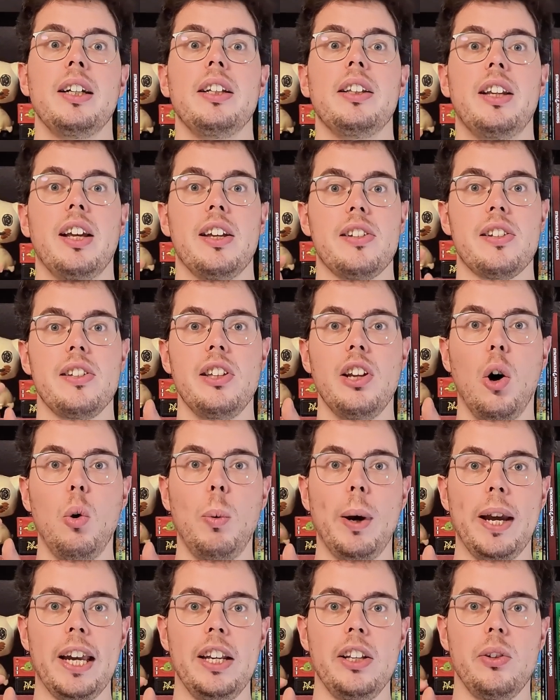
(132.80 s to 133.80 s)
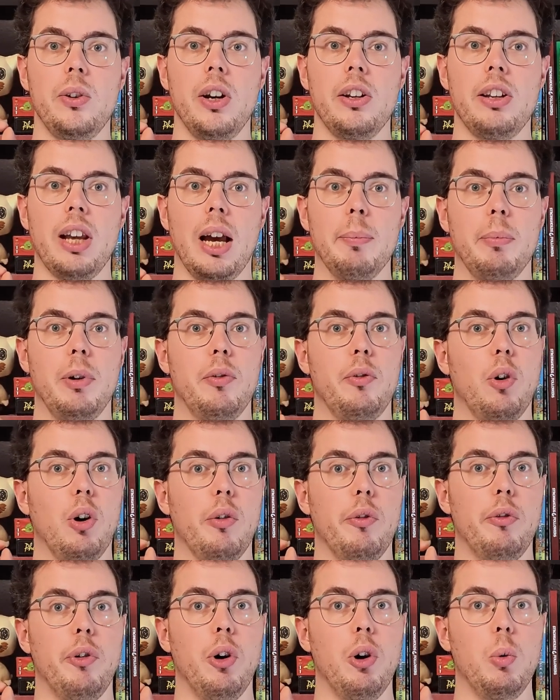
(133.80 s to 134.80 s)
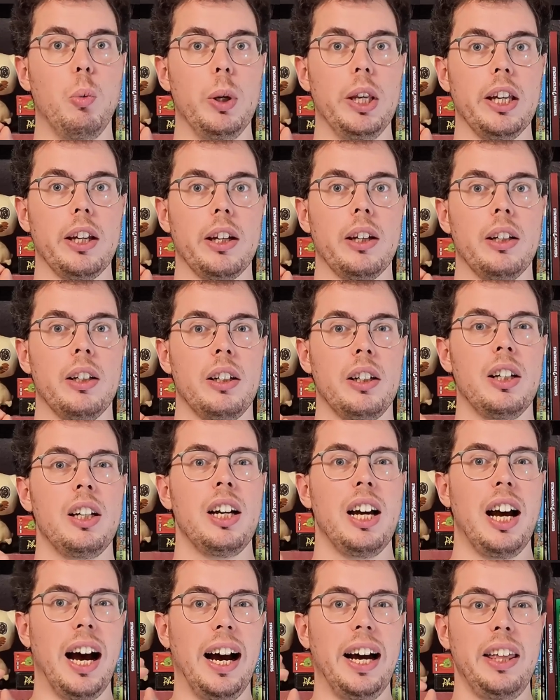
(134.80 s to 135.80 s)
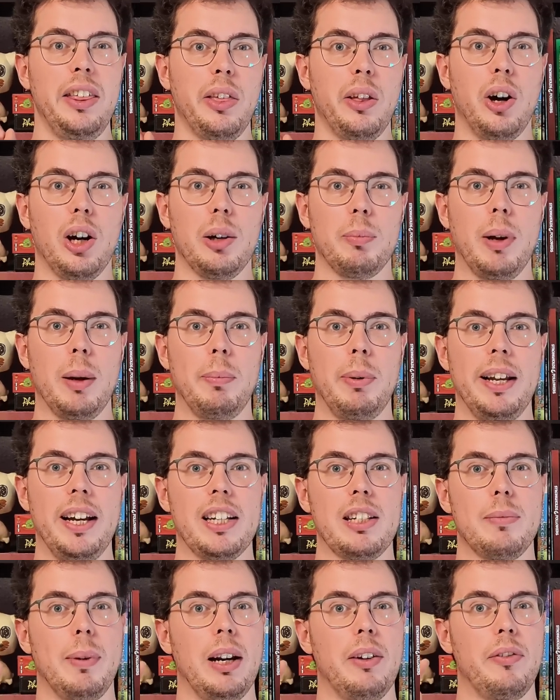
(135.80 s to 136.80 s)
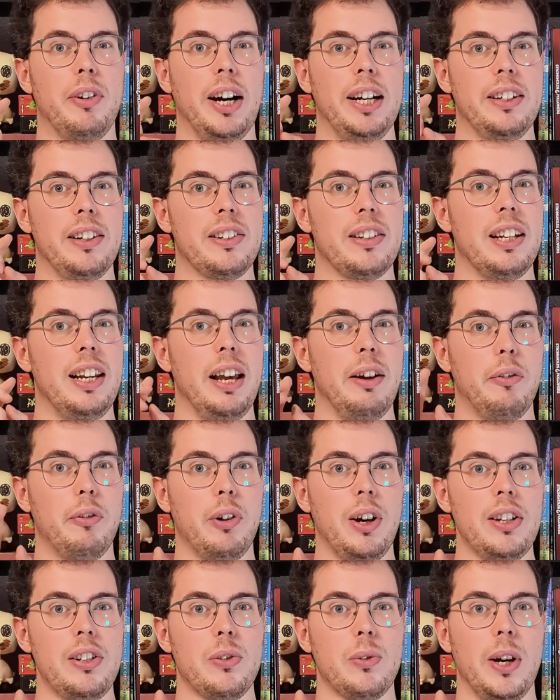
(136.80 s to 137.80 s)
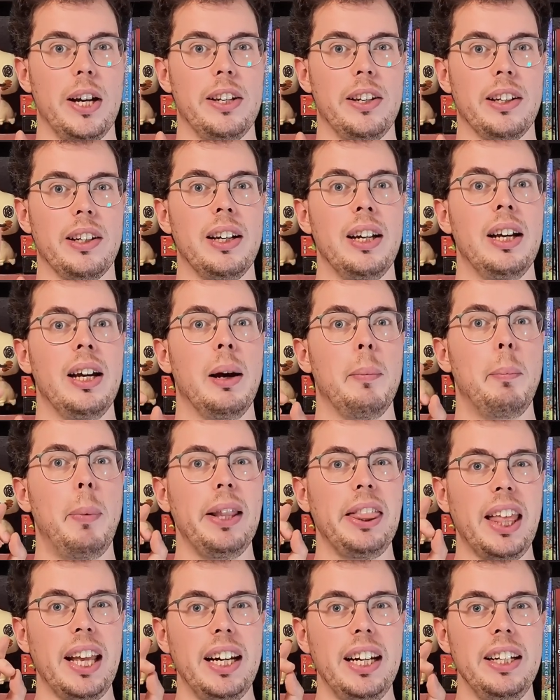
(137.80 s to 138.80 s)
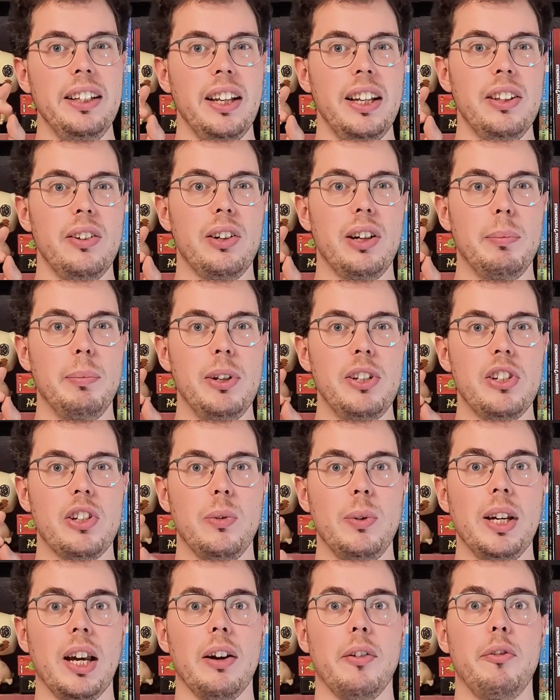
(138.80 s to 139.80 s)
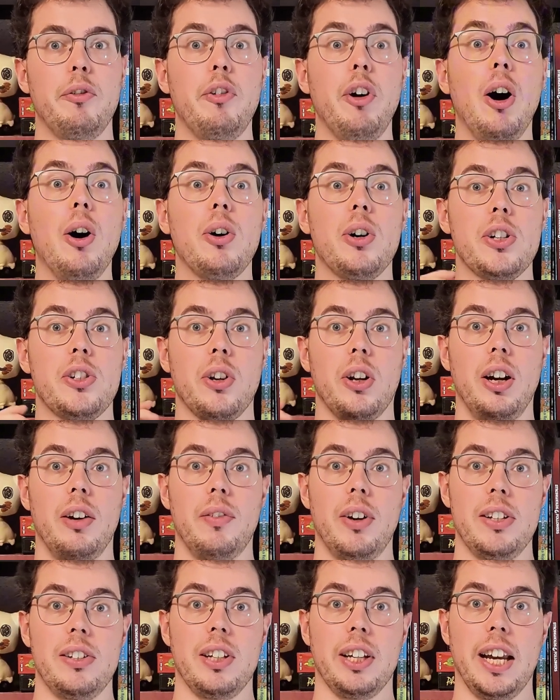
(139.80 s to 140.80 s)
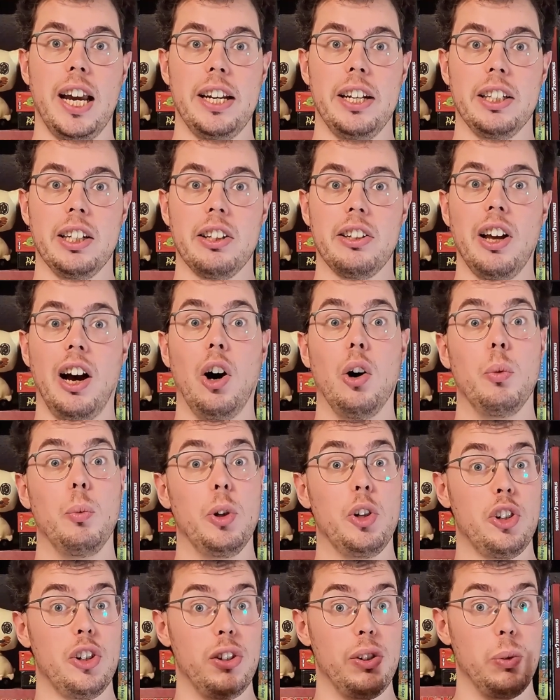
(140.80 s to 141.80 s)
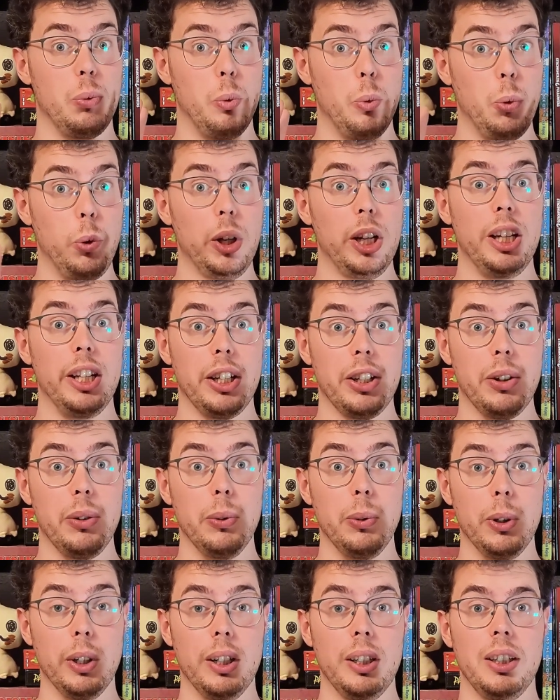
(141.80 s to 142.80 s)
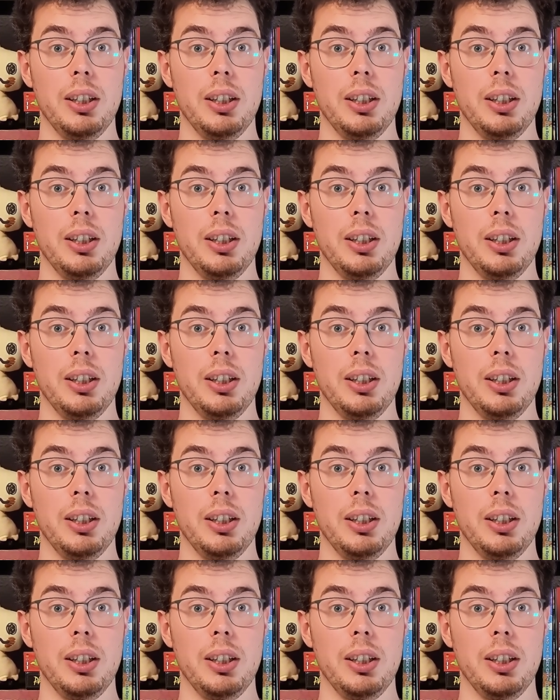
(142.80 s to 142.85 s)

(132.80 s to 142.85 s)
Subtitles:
There's no way into the temple for a full week. I thought my players might find this delay frustrating, but they leaned into the mystery and focused on investigating the town, which is really cool.